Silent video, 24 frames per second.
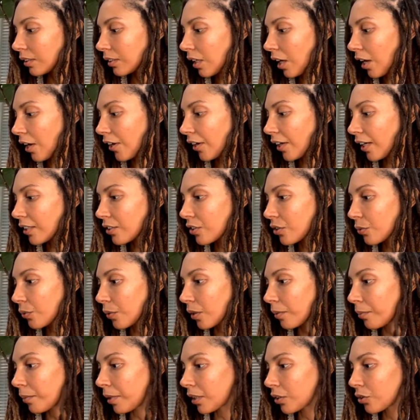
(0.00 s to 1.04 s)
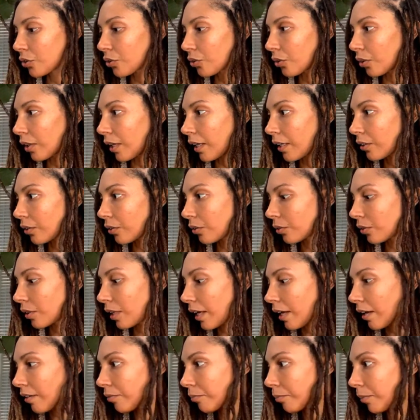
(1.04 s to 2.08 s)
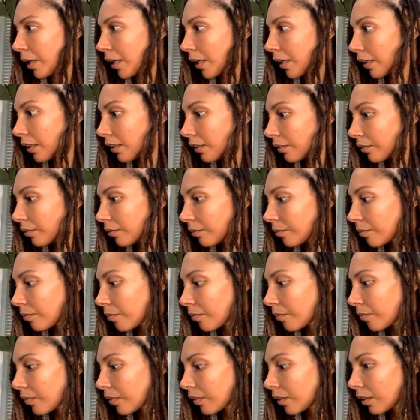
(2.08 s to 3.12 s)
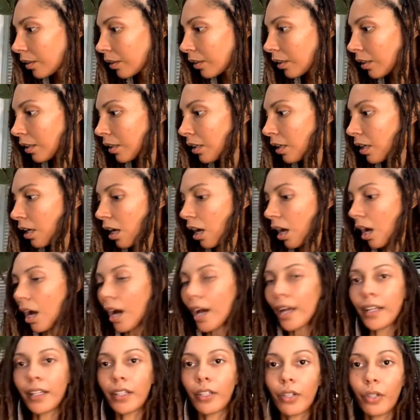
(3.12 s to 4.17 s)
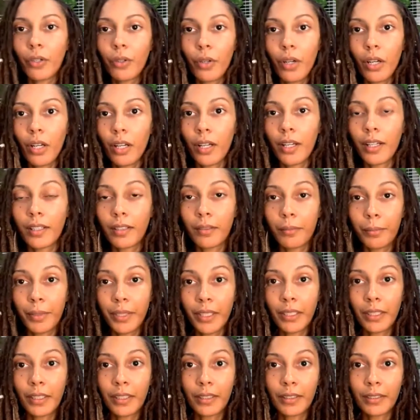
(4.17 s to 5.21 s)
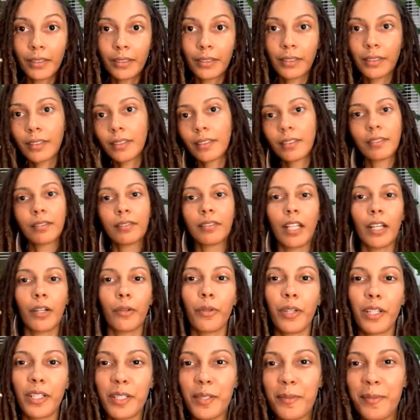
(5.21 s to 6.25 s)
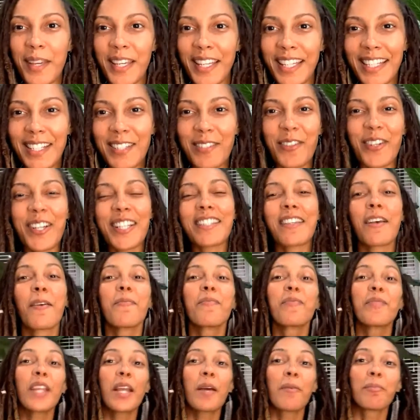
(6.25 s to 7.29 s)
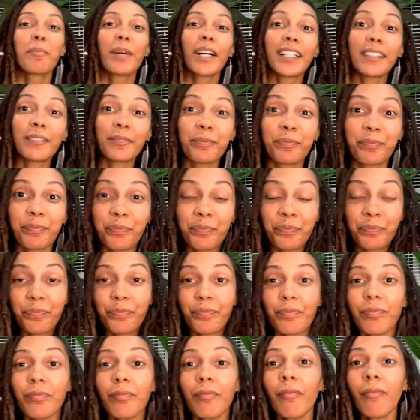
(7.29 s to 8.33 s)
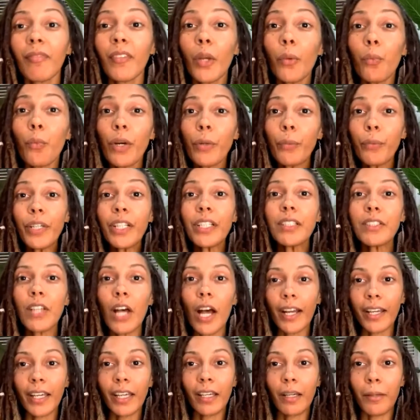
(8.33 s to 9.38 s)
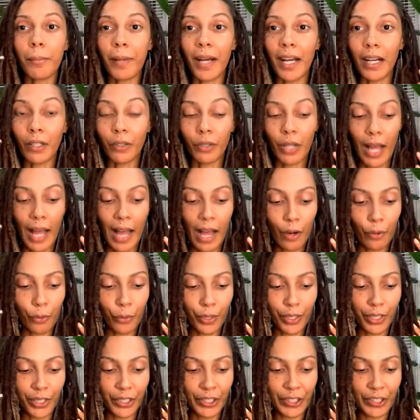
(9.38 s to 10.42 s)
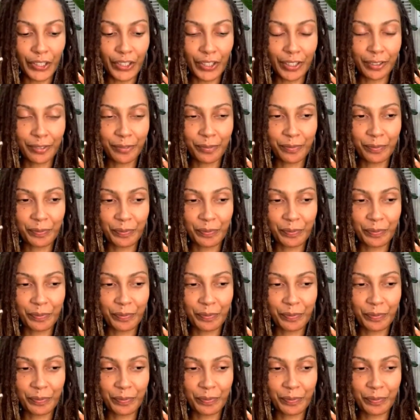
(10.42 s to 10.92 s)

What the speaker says: sorry, I just want to make sure I don't have my audio on because I don't want it to make any noise. But when we're talking about our